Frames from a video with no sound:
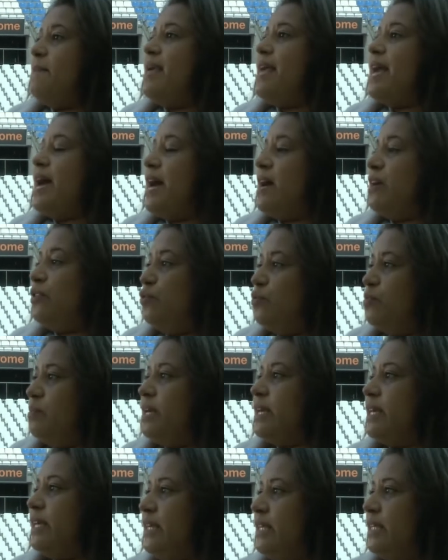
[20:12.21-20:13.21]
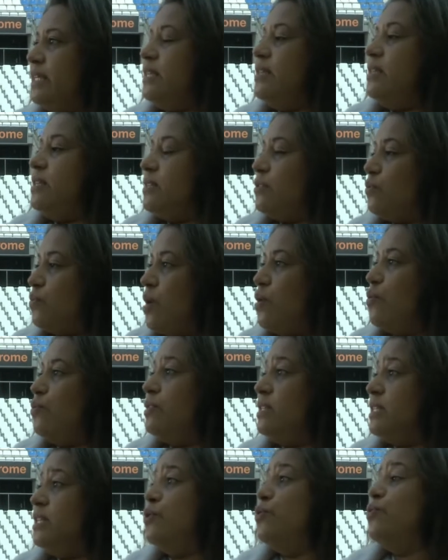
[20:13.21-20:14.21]
a more sober
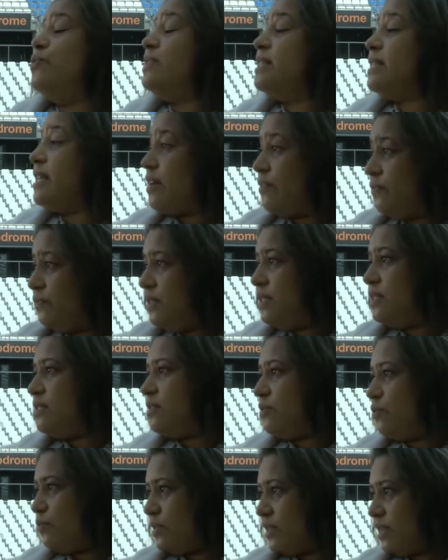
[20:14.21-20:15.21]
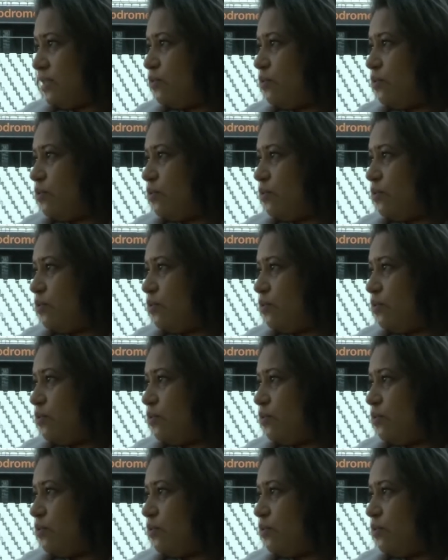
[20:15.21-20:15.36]
digital technology,